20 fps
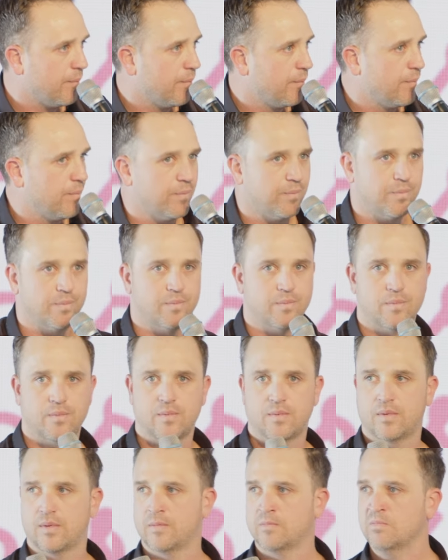
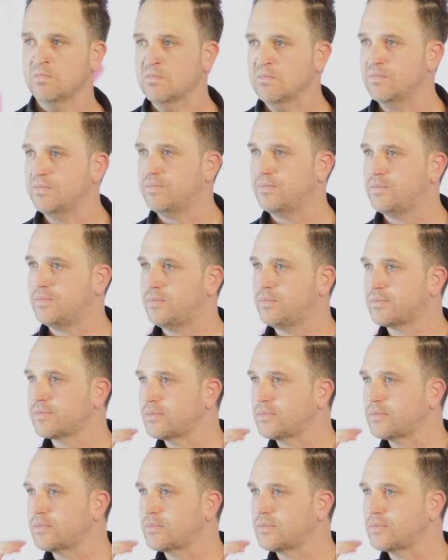(silence)